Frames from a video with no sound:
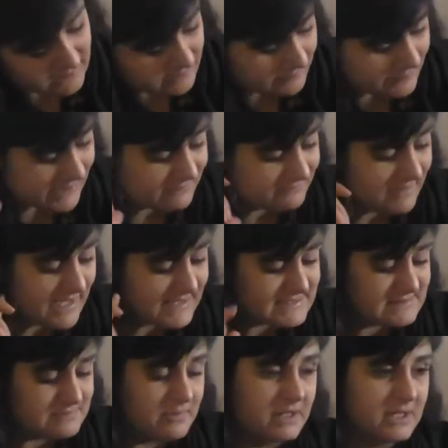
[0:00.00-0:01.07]
made
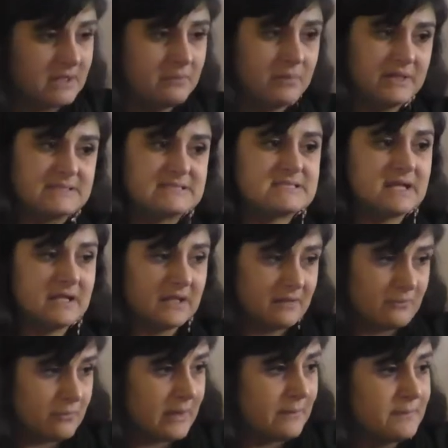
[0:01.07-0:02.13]
vast money by
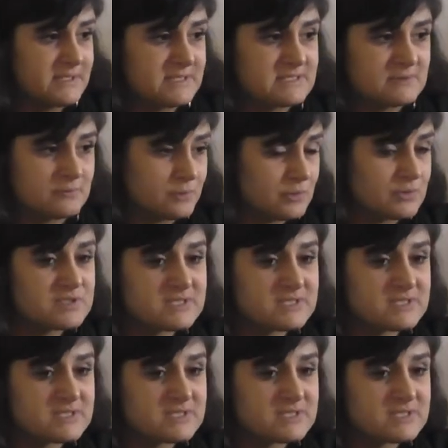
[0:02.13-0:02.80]
selling weapons to both